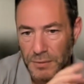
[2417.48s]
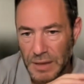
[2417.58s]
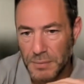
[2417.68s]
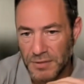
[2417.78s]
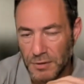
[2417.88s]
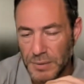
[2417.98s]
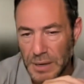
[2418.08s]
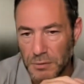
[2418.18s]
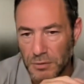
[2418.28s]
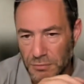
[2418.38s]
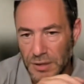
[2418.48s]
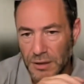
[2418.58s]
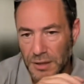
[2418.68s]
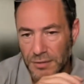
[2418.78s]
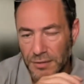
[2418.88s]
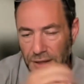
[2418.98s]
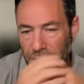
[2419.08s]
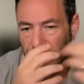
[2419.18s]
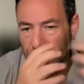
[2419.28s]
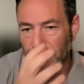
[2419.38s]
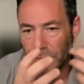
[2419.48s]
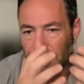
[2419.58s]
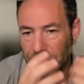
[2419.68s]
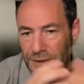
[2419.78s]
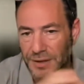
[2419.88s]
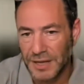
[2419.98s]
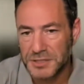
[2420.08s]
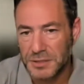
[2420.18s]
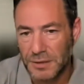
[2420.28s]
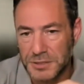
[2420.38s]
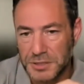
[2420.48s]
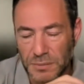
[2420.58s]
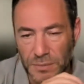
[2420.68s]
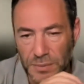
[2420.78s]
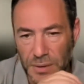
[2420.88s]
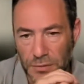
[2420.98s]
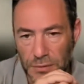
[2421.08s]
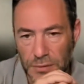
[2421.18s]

they would still be able to realize that that's what the connection to Hashem to be able to.